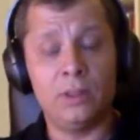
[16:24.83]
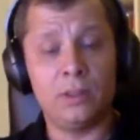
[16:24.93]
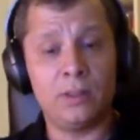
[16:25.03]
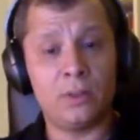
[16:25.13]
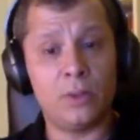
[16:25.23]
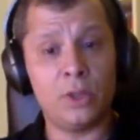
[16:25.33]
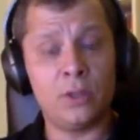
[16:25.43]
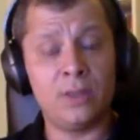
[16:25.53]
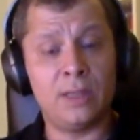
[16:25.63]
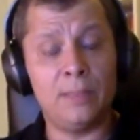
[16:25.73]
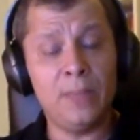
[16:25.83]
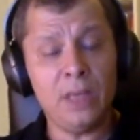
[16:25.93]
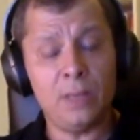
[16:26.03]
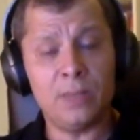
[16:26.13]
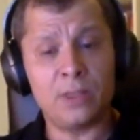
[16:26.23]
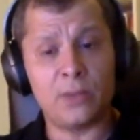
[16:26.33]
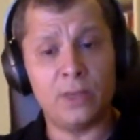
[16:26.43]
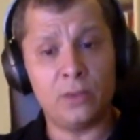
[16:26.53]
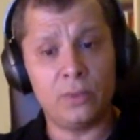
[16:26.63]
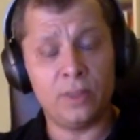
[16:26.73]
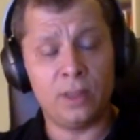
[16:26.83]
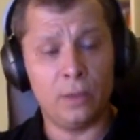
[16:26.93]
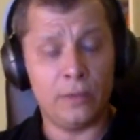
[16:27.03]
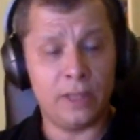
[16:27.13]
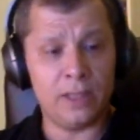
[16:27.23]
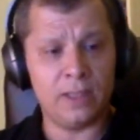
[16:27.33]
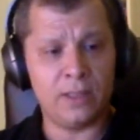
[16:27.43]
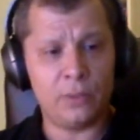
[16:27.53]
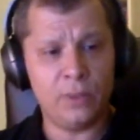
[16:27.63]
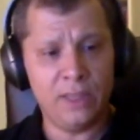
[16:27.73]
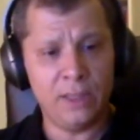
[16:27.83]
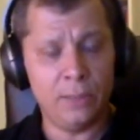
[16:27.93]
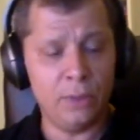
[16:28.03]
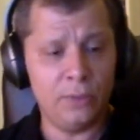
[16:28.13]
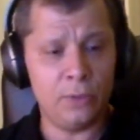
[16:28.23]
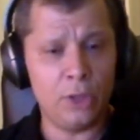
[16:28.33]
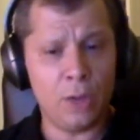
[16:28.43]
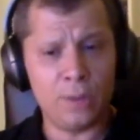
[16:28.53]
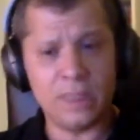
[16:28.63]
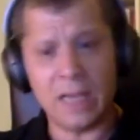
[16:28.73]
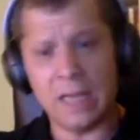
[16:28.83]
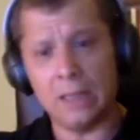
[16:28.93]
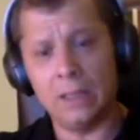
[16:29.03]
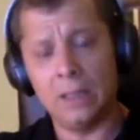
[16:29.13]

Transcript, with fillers: So it's a question that Beam is trying to resolve, and I guess that we did a beautiful job with that,